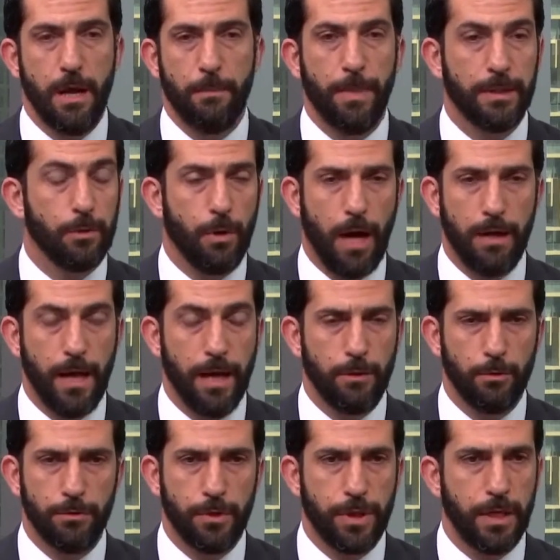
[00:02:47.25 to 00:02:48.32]
but I
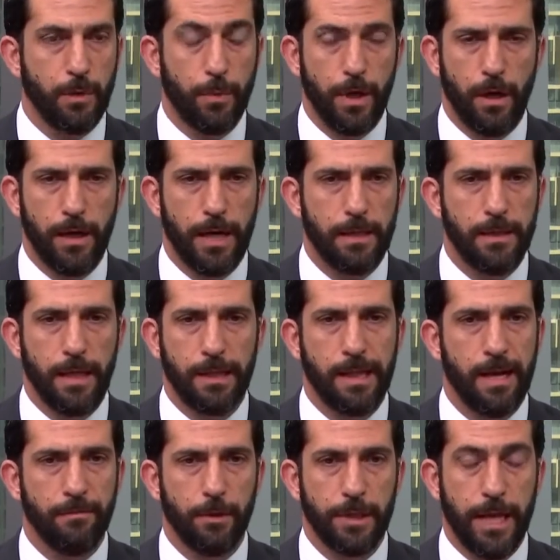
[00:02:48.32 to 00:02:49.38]
don't think we are at that
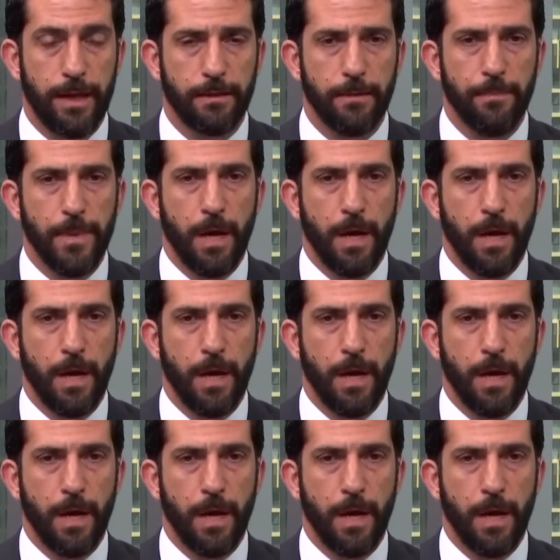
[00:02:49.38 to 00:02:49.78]
level yet.